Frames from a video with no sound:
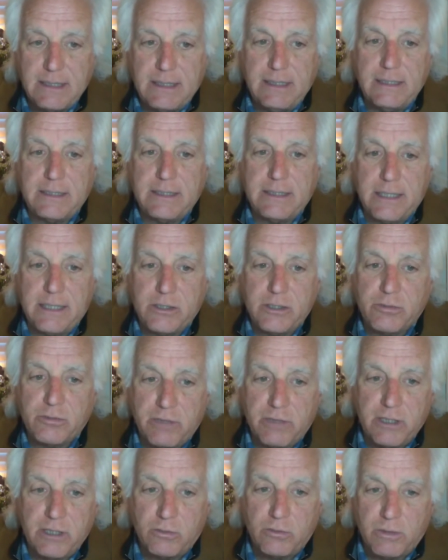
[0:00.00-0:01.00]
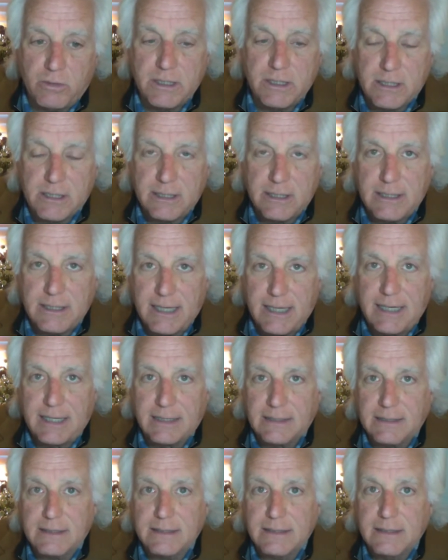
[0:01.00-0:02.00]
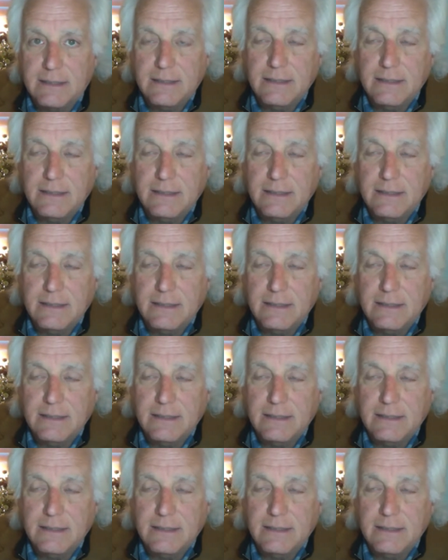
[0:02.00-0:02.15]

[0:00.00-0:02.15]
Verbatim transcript: is Israel was attacked.